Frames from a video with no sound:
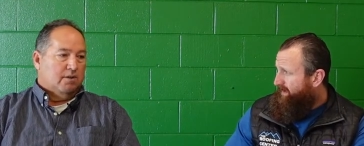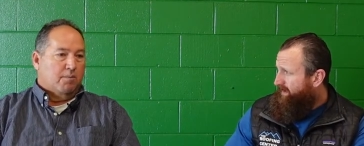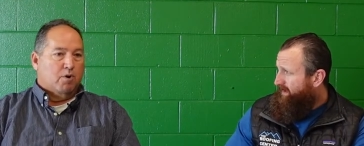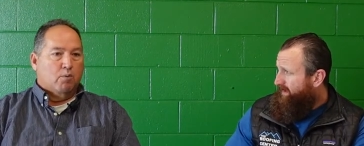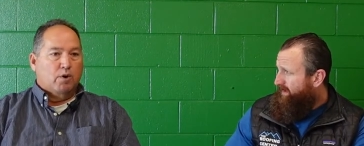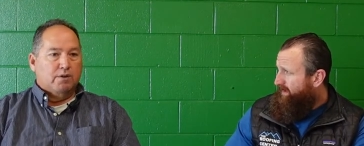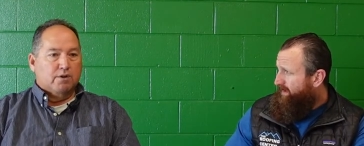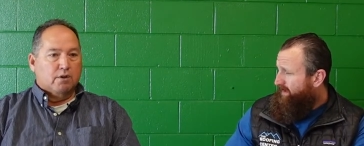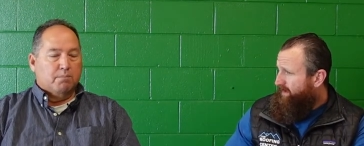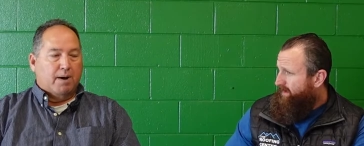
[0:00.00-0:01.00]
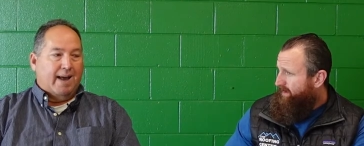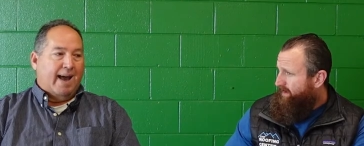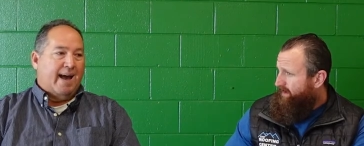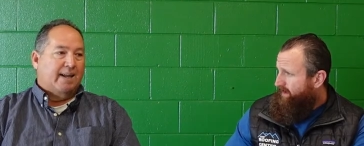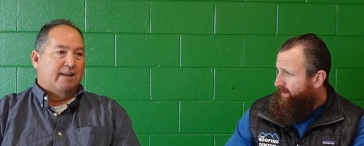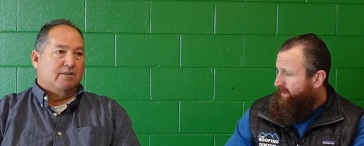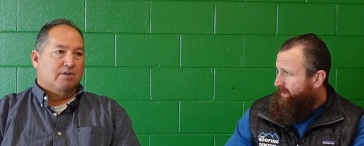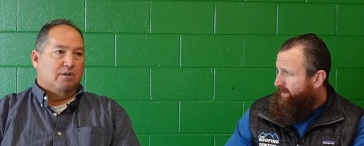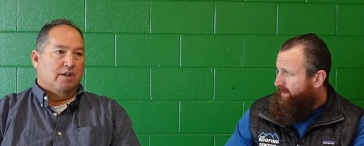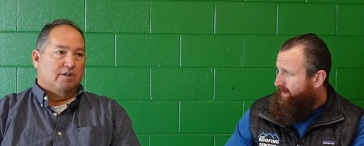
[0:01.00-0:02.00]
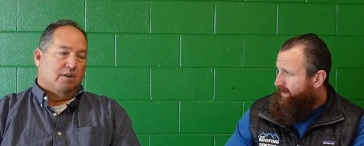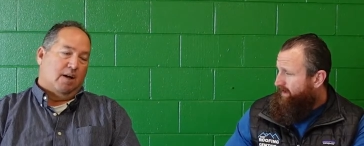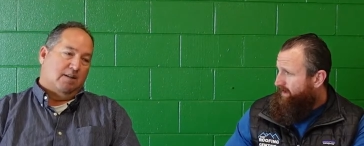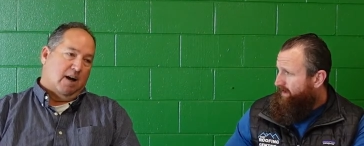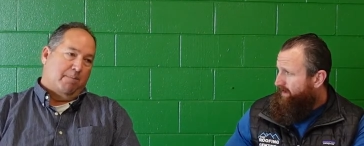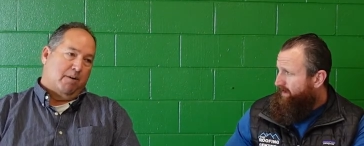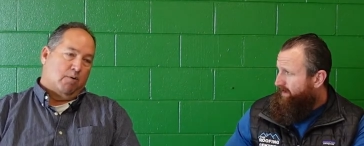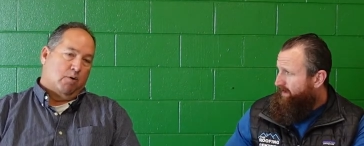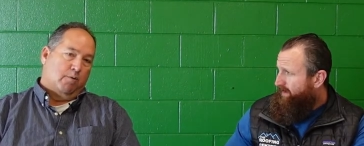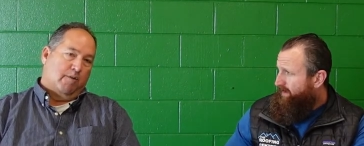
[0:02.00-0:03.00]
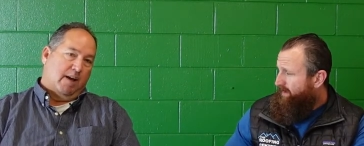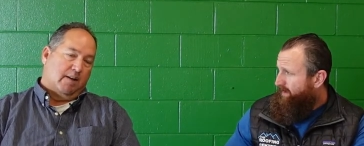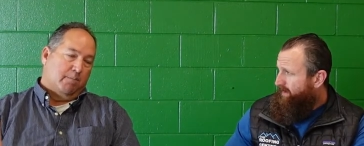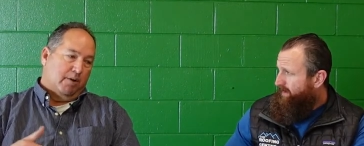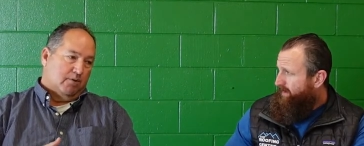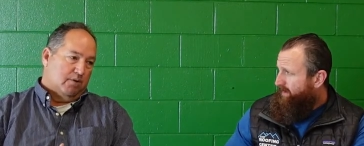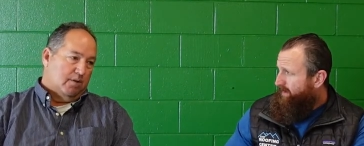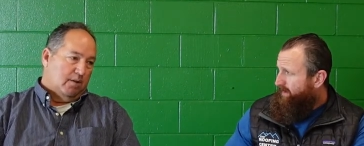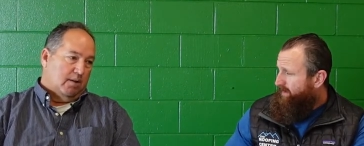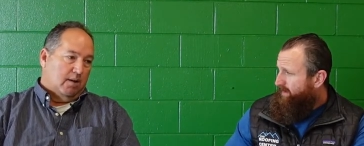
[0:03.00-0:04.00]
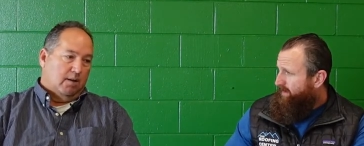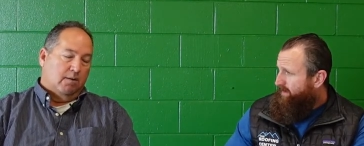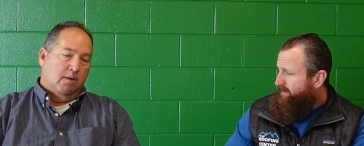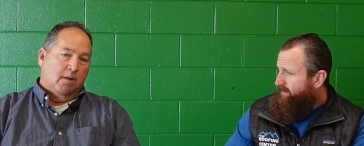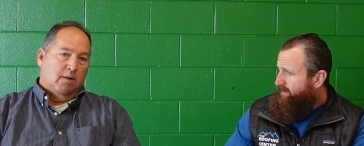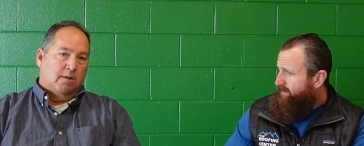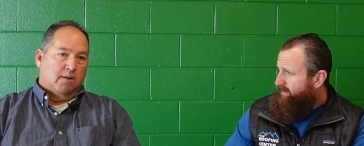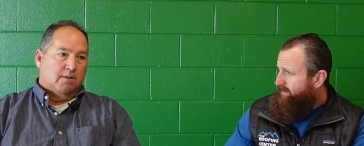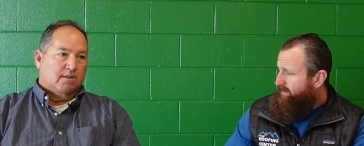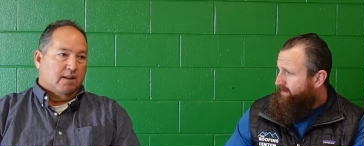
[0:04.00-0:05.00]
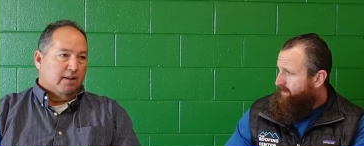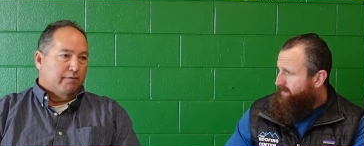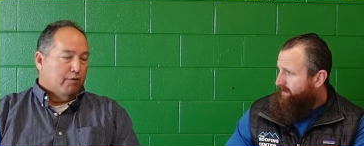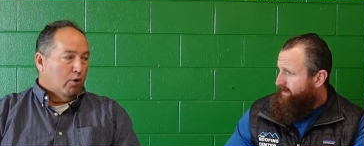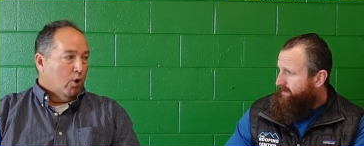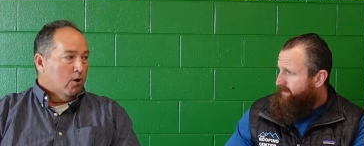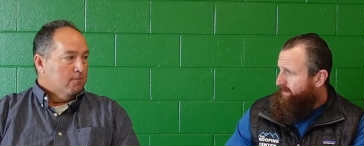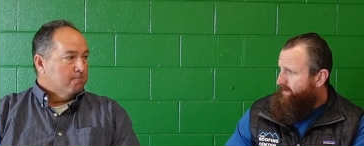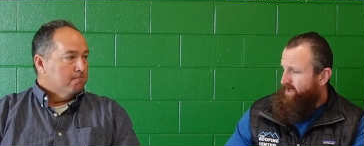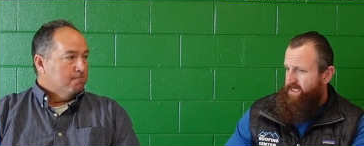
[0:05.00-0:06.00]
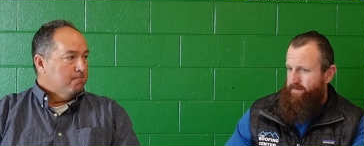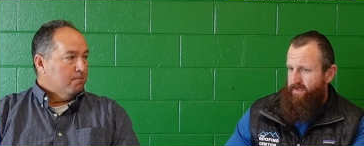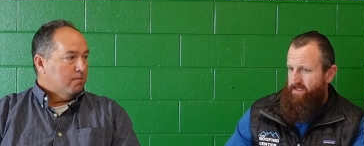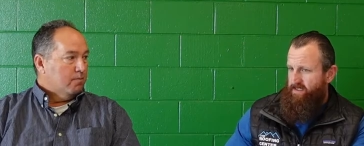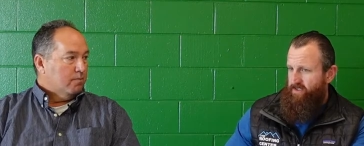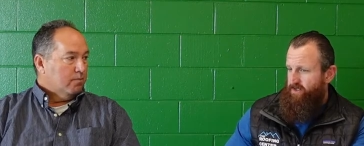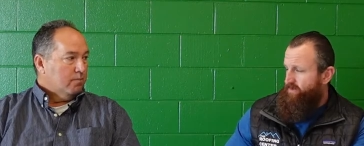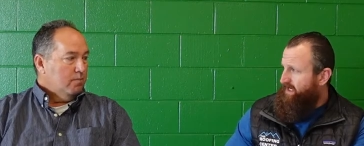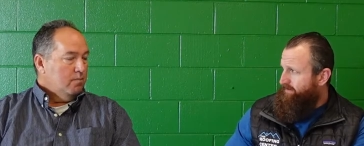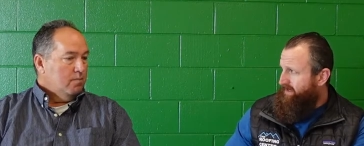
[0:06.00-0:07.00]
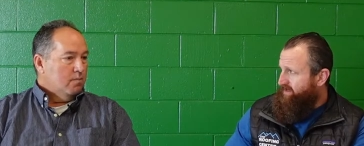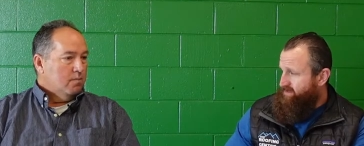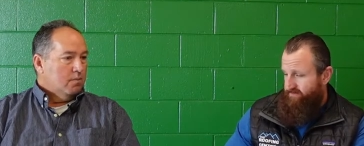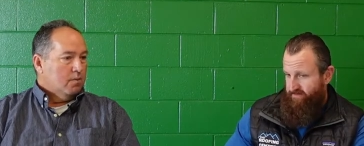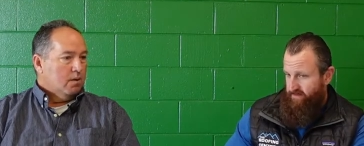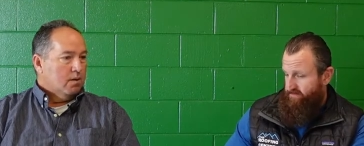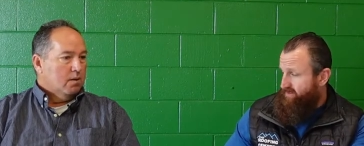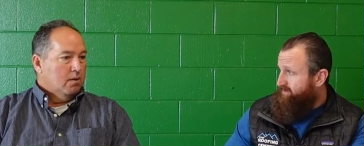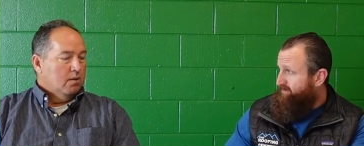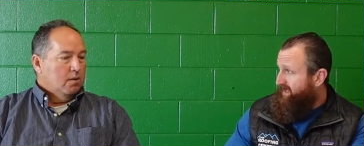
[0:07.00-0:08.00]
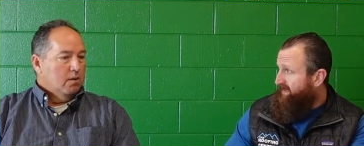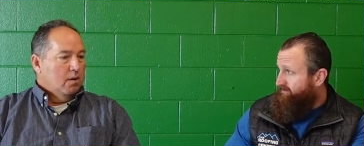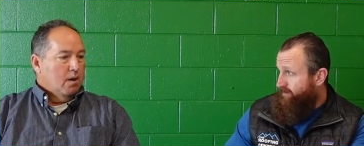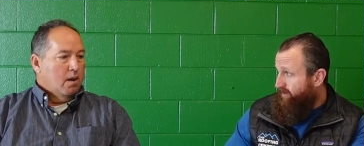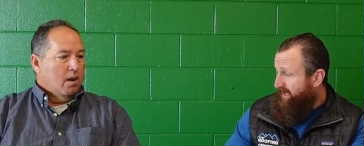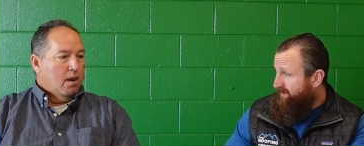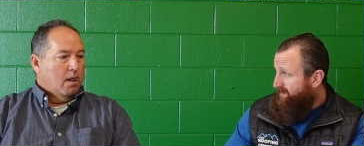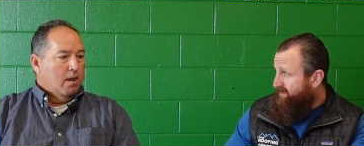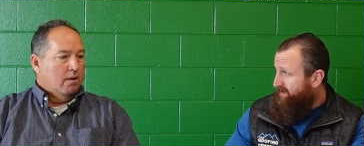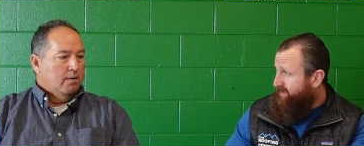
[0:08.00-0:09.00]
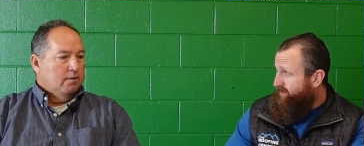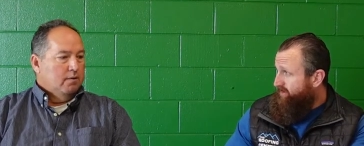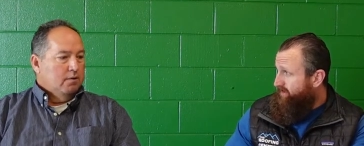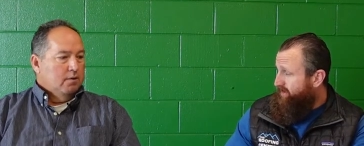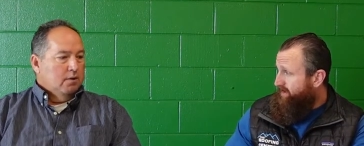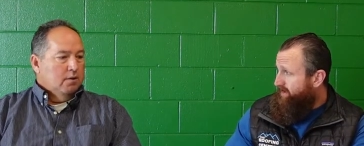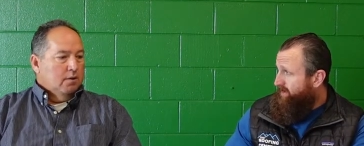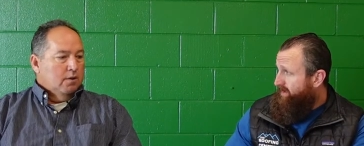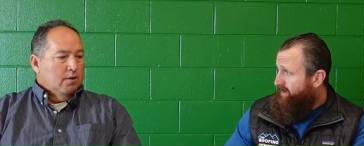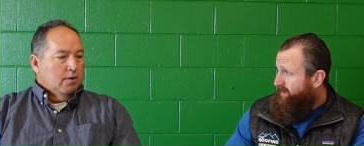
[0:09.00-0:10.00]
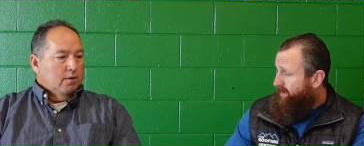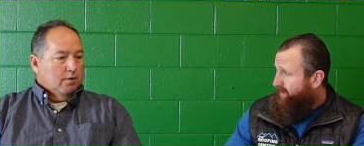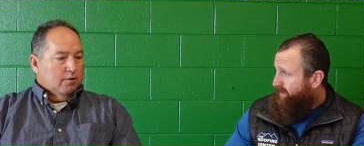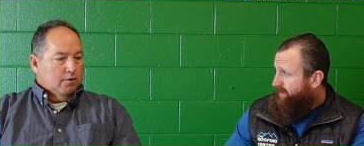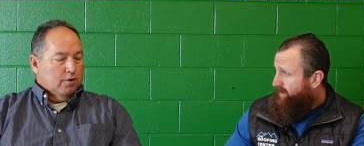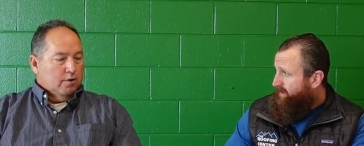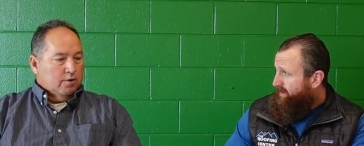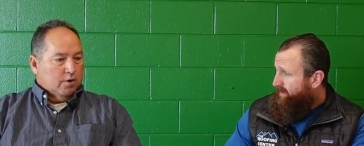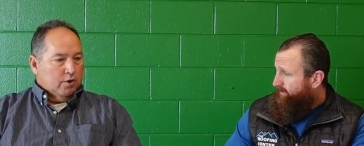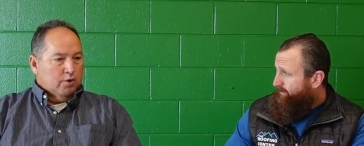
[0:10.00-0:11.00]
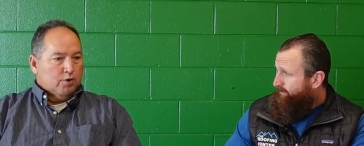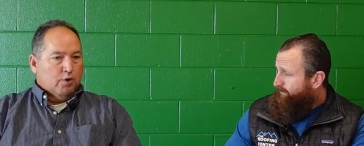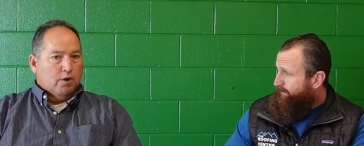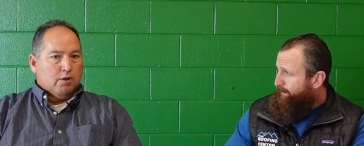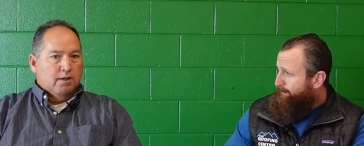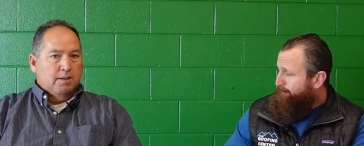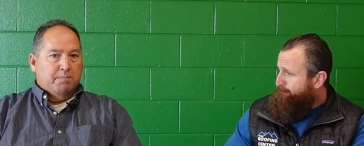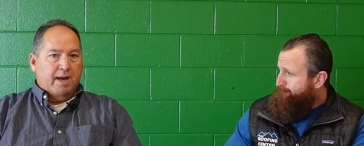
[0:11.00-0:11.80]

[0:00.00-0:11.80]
Speaker 1: summer and winter by adding insulation on top of your roof deck opposed to the, the ceiling floor.
Speaker 2: Now what type of insulation would that be? Just, a just plain rollout insulation or
Speaker 1: so, so, historically,